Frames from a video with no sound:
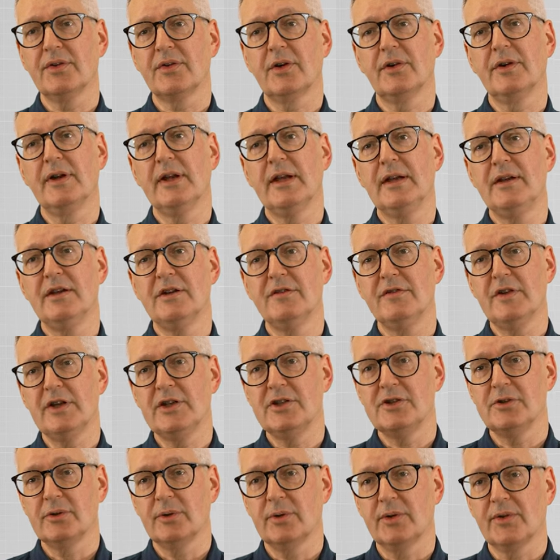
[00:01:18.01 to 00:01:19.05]
on
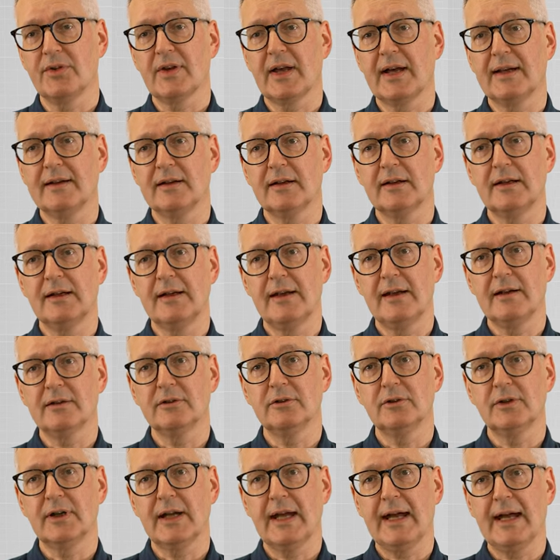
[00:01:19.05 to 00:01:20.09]
individuals and
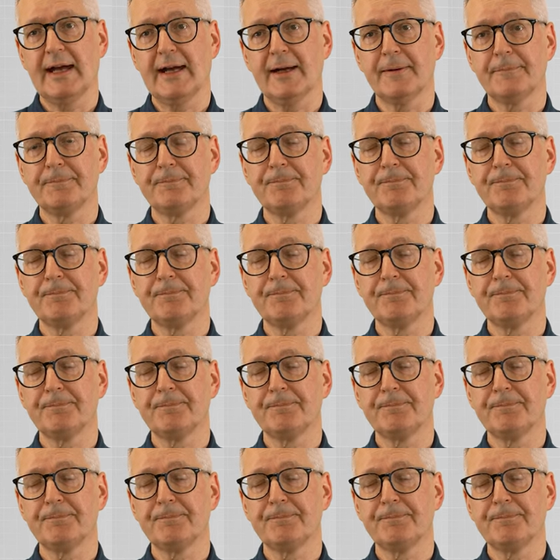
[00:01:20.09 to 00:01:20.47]
clinical care.